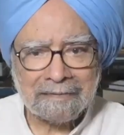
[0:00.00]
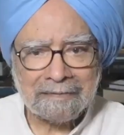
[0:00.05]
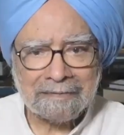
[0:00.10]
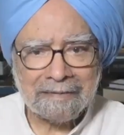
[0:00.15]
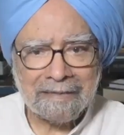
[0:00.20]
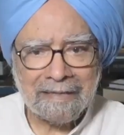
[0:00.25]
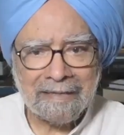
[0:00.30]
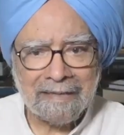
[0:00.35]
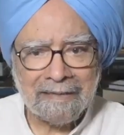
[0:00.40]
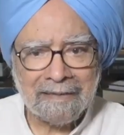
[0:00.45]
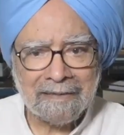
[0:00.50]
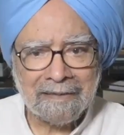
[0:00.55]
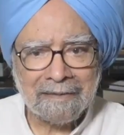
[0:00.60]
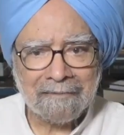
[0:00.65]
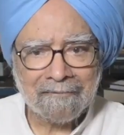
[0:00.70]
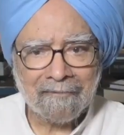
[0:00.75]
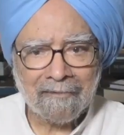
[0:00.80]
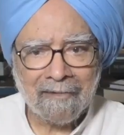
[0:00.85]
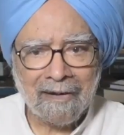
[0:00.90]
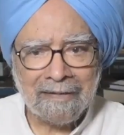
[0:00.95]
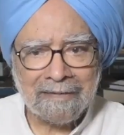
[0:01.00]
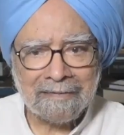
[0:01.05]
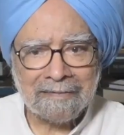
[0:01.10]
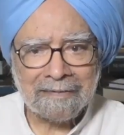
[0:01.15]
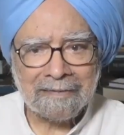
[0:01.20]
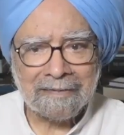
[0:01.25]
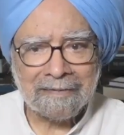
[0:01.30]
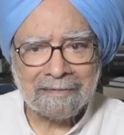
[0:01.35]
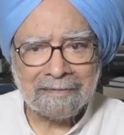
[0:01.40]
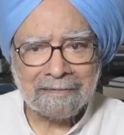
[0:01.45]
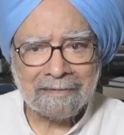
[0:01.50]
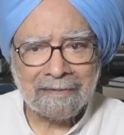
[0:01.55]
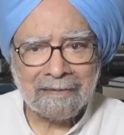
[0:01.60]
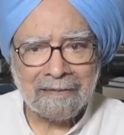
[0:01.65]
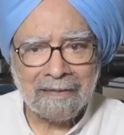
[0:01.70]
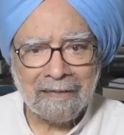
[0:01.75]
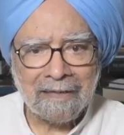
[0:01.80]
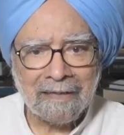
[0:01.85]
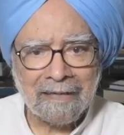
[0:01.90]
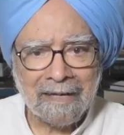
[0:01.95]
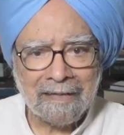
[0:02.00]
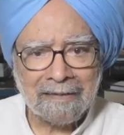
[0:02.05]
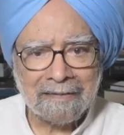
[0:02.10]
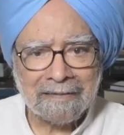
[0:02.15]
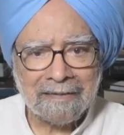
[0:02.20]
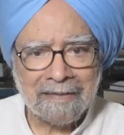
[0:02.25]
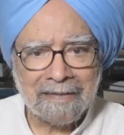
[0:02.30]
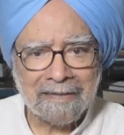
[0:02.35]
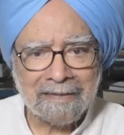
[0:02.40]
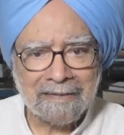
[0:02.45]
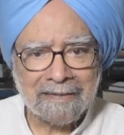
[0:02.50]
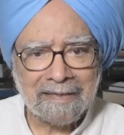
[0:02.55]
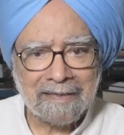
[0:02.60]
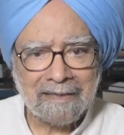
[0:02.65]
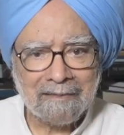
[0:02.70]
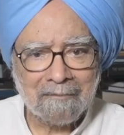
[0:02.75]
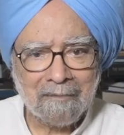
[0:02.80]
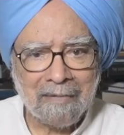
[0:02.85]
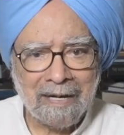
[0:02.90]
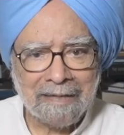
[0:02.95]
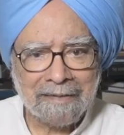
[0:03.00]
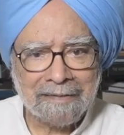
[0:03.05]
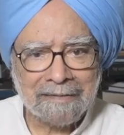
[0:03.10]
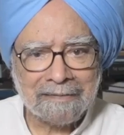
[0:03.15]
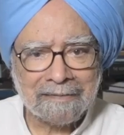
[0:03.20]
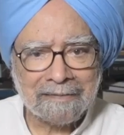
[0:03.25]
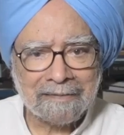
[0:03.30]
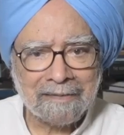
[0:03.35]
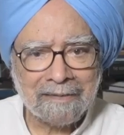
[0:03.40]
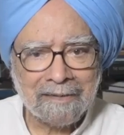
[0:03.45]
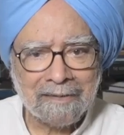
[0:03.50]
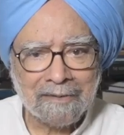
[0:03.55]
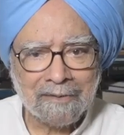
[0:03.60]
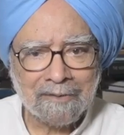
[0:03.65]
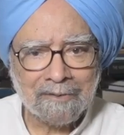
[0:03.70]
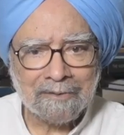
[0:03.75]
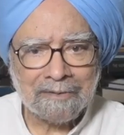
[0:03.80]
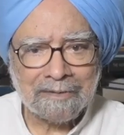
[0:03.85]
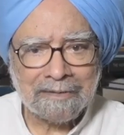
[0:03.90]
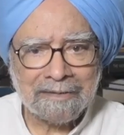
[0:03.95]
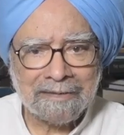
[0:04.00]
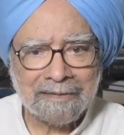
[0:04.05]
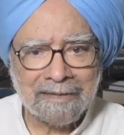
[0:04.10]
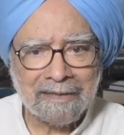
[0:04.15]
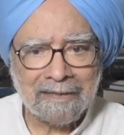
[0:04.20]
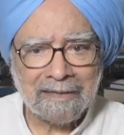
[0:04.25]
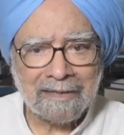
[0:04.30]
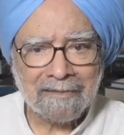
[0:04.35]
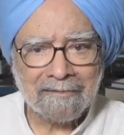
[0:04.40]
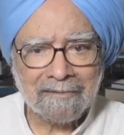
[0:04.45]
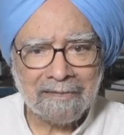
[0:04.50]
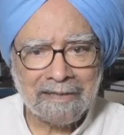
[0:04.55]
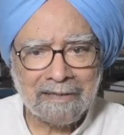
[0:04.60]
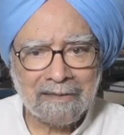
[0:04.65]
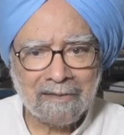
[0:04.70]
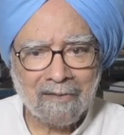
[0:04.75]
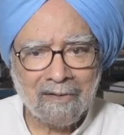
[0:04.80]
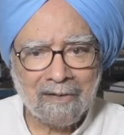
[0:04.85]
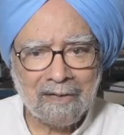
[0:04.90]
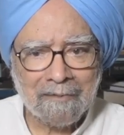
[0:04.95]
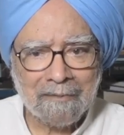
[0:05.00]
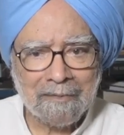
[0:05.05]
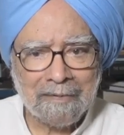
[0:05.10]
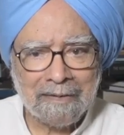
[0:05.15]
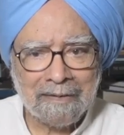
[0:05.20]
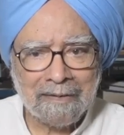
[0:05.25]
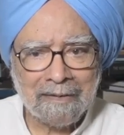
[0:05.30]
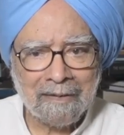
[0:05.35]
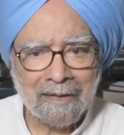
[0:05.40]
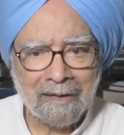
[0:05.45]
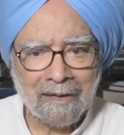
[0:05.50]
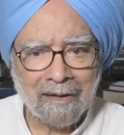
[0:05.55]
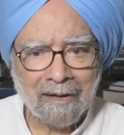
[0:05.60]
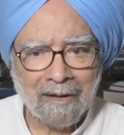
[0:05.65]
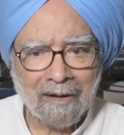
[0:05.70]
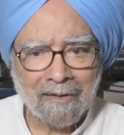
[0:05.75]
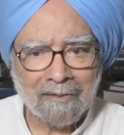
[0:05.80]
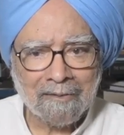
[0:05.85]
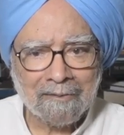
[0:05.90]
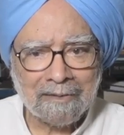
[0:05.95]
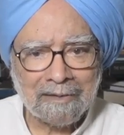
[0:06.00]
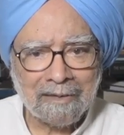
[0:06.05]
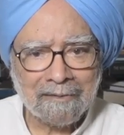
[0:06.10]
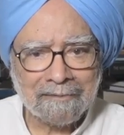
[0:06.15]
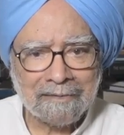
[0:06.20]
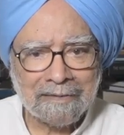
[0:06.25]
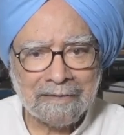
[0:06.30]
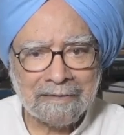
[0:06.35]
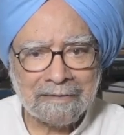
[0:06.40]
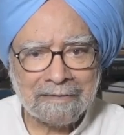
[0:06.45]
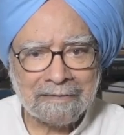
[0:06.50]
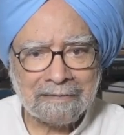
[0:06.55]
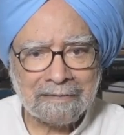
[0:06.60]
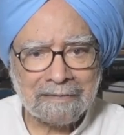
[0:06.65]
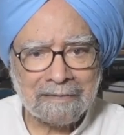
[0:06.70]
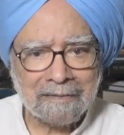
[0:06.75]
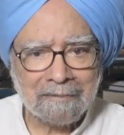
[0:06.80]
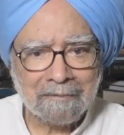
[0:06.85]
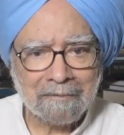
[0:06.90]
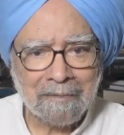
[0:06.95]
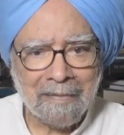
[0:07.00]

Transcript: sane voices and thinking mind to steer our economy out of this